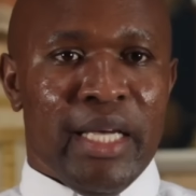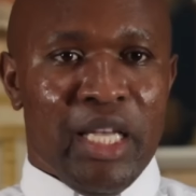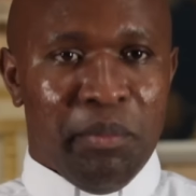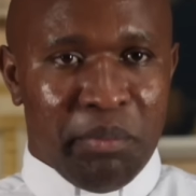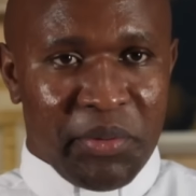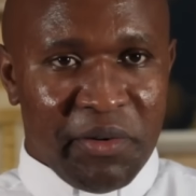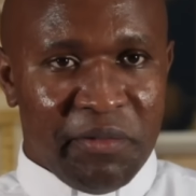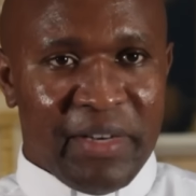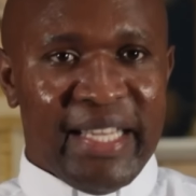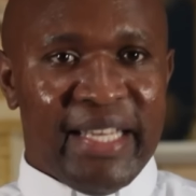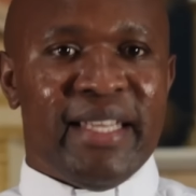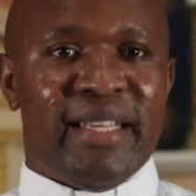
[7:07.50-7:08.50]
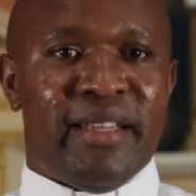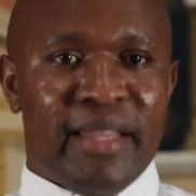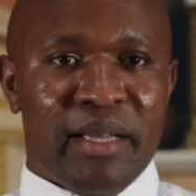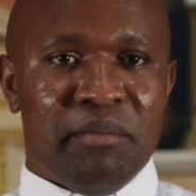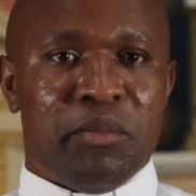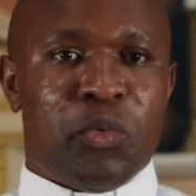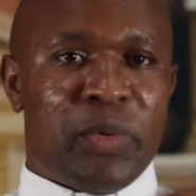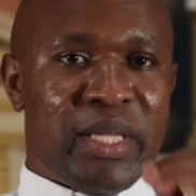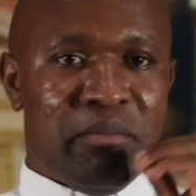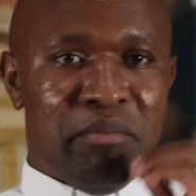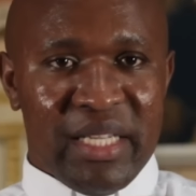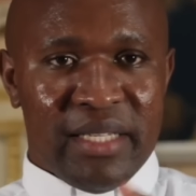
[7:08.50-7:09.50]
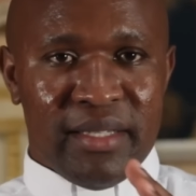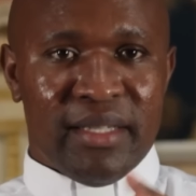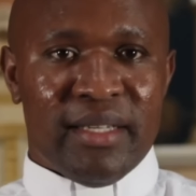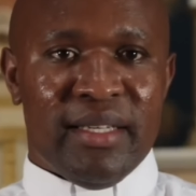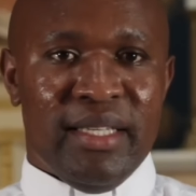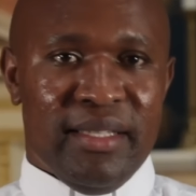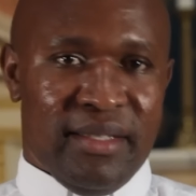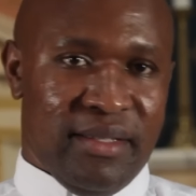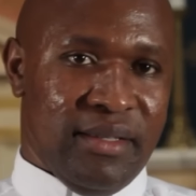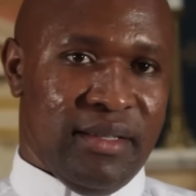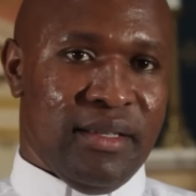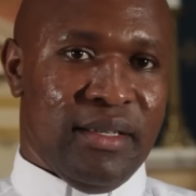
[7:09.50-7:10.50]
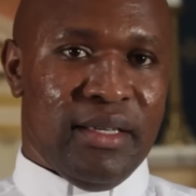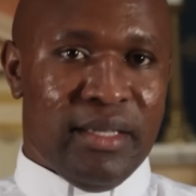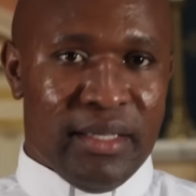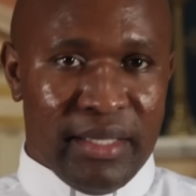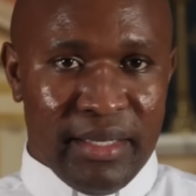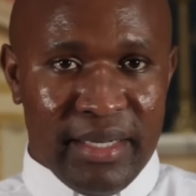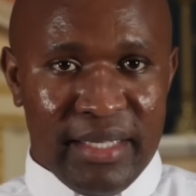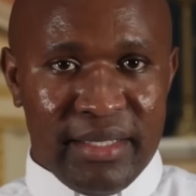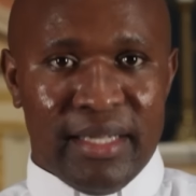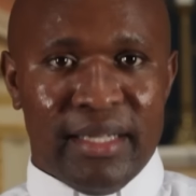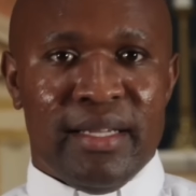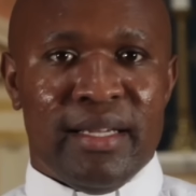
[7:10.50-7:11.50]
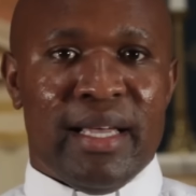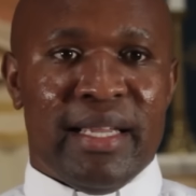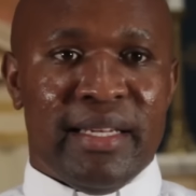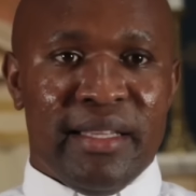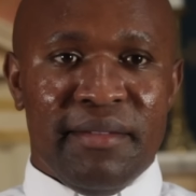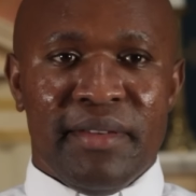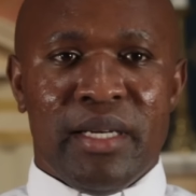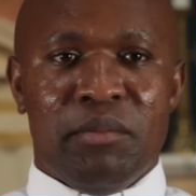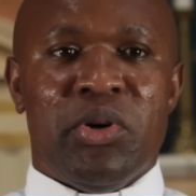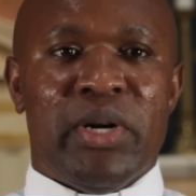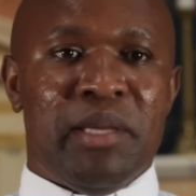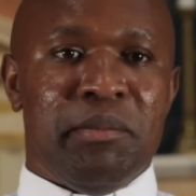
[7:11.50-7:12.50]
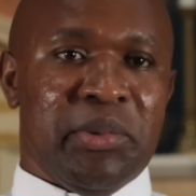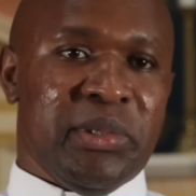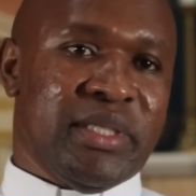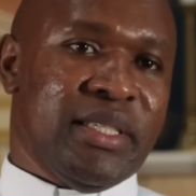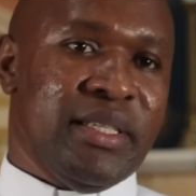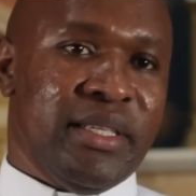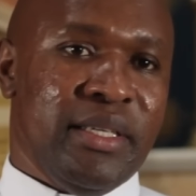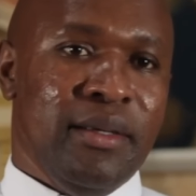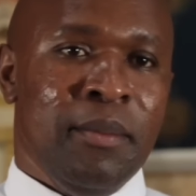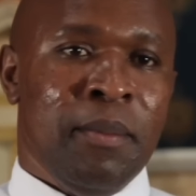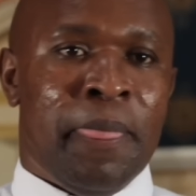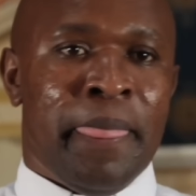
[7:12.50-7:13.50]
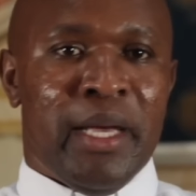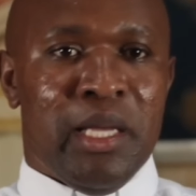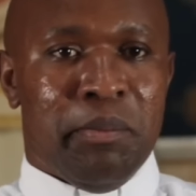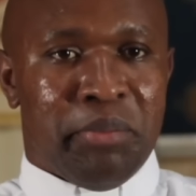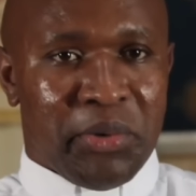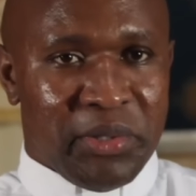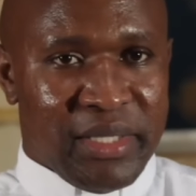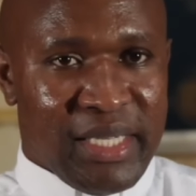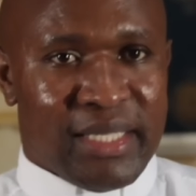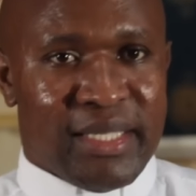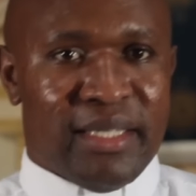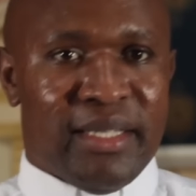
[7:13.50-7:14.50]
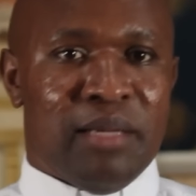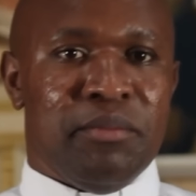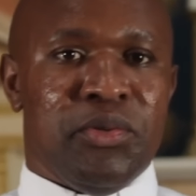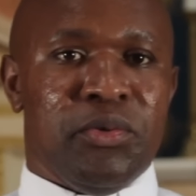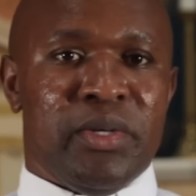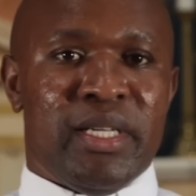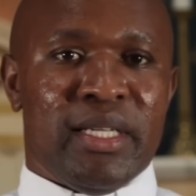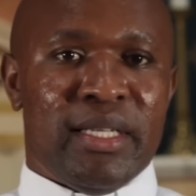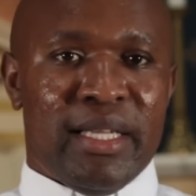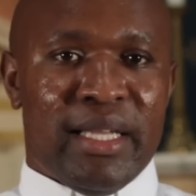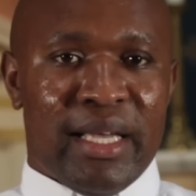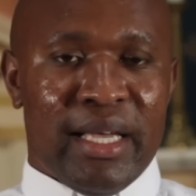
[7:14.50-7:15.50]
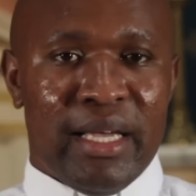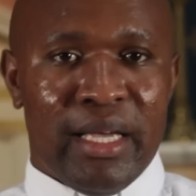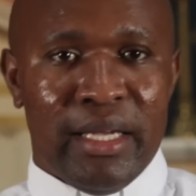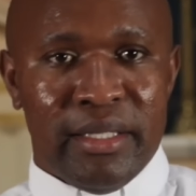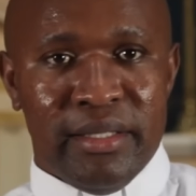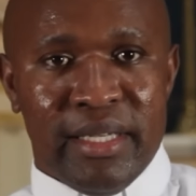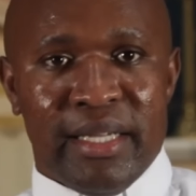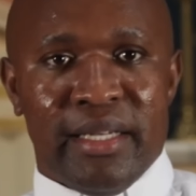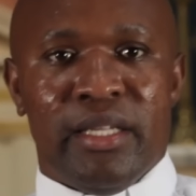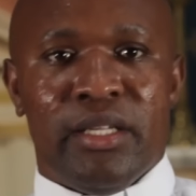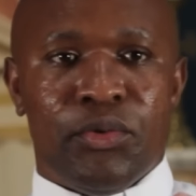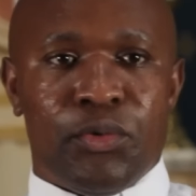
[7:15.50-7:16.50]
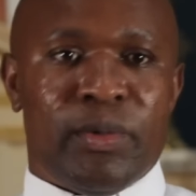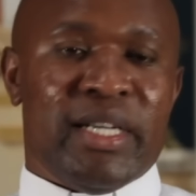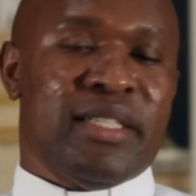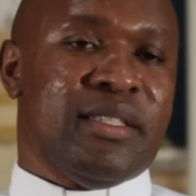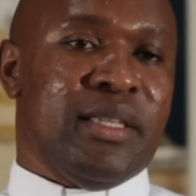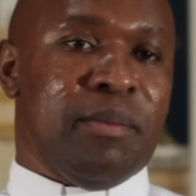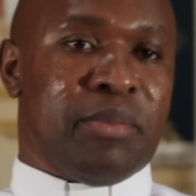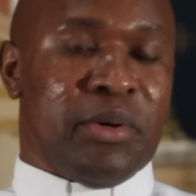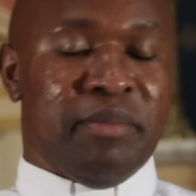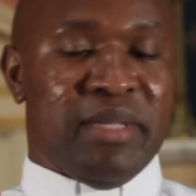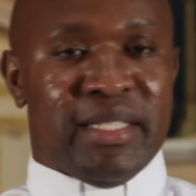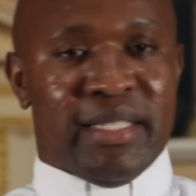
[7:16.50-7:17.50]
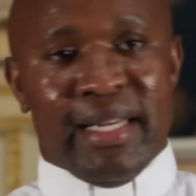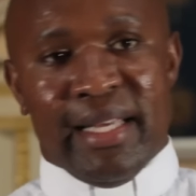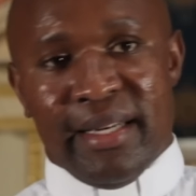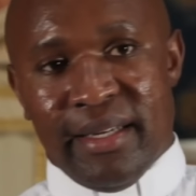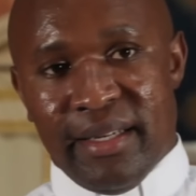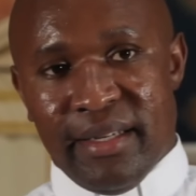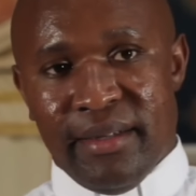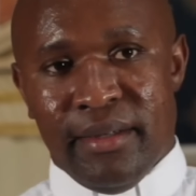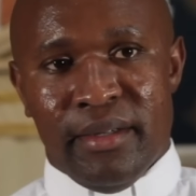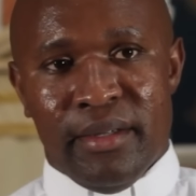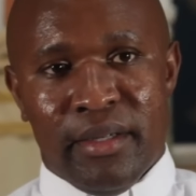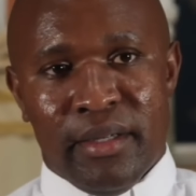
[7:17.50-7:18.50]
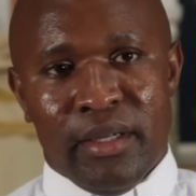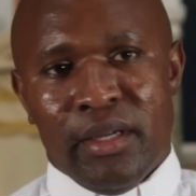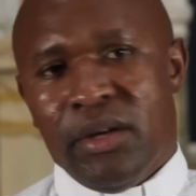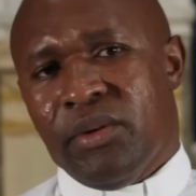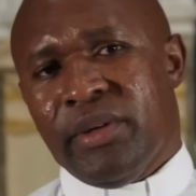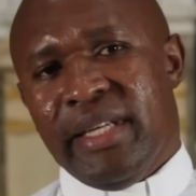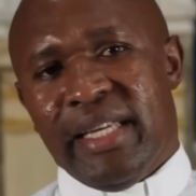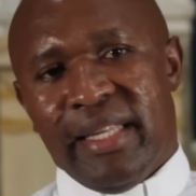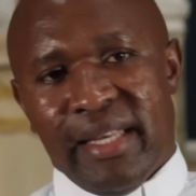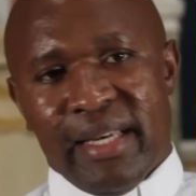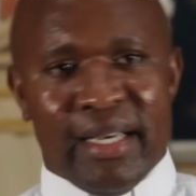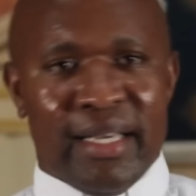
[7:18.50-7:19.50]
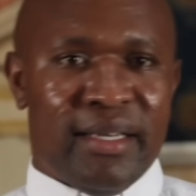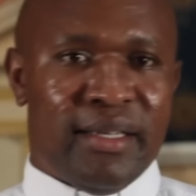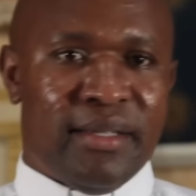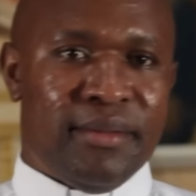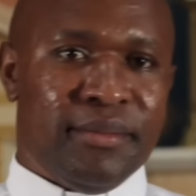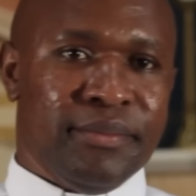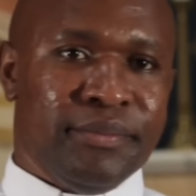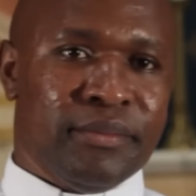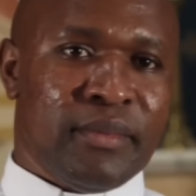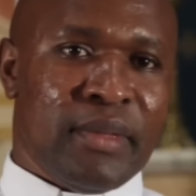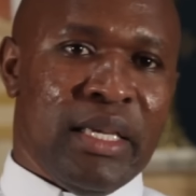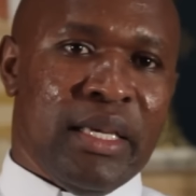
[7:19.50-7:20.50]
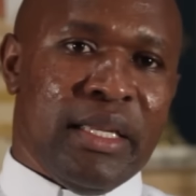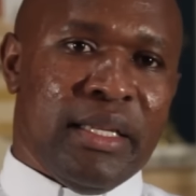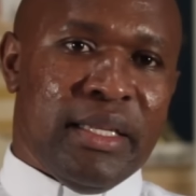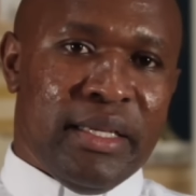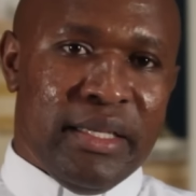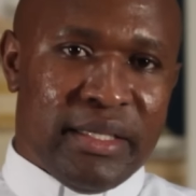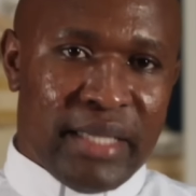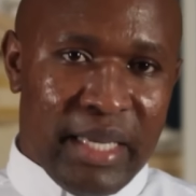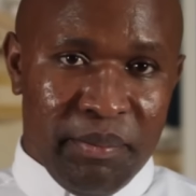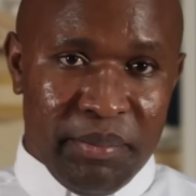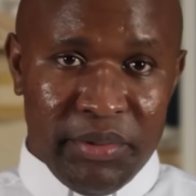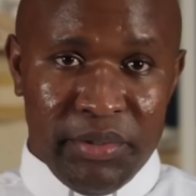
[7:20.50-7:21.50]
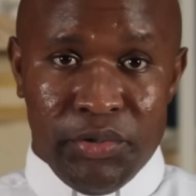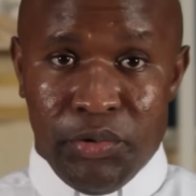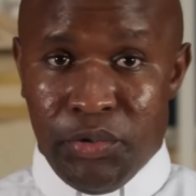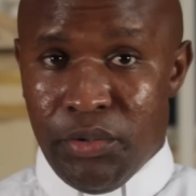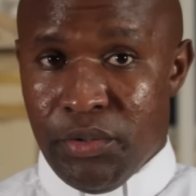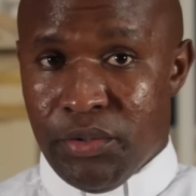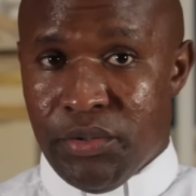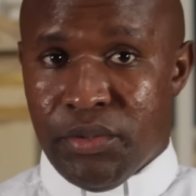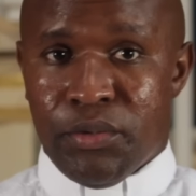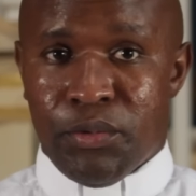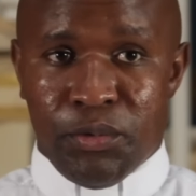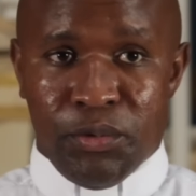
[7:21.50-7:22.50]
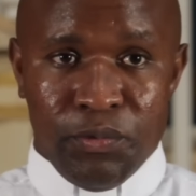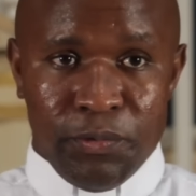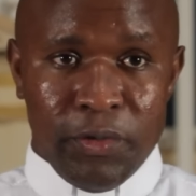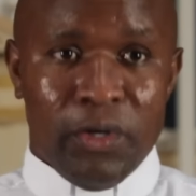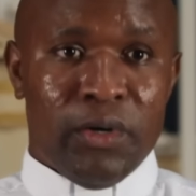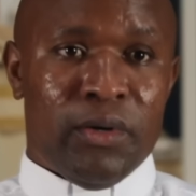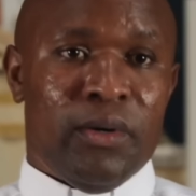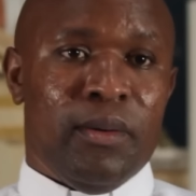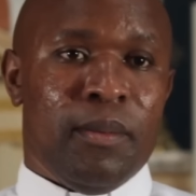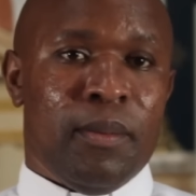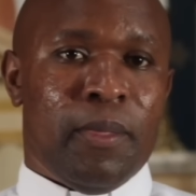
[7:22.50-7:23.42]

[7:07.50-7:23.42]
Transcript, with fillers: He provided them with basic needs in the desert, and even more importantly, He protected them during their journey towards the promised land. On the other hand, the disciples chose to follow